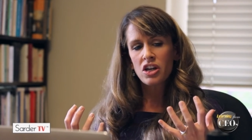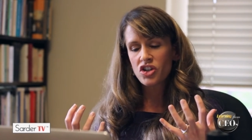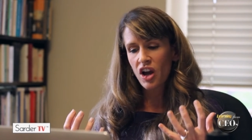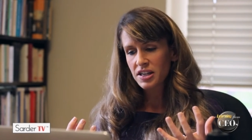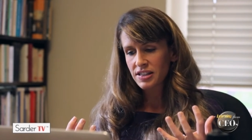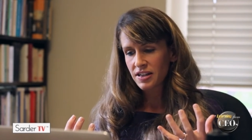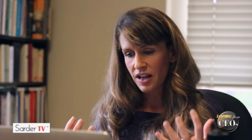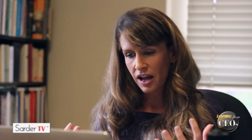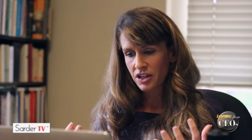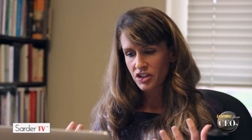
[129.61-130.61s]
just as
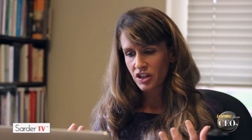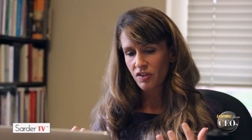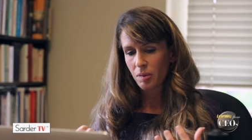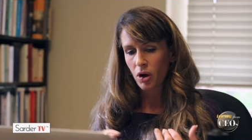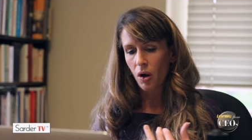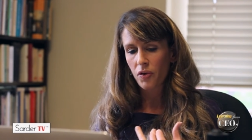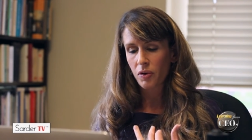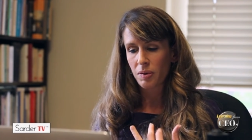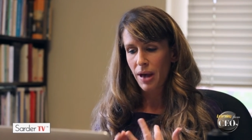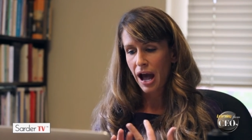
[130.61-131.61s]
high achieving, but
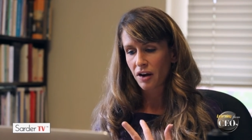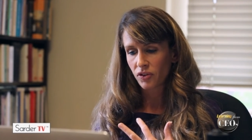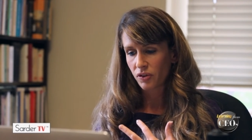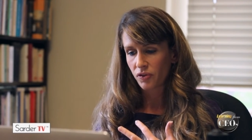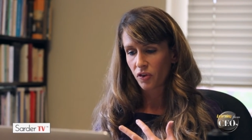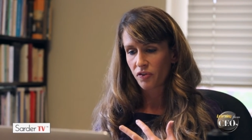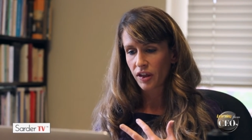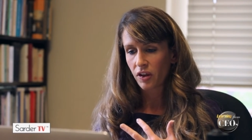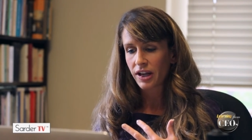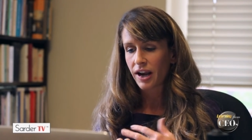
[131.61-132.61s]
also impactful and
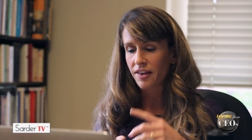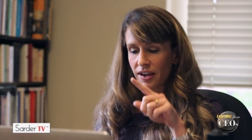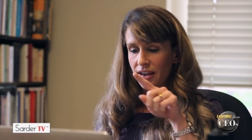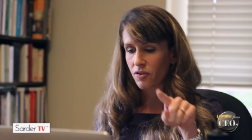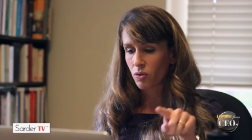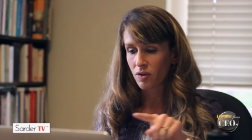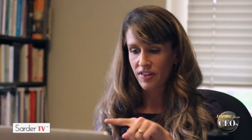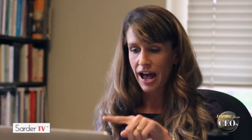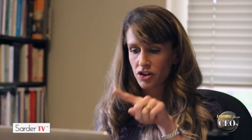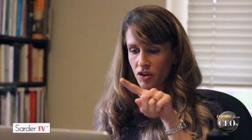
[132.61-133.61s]
fulfilled. And I think it's sort of that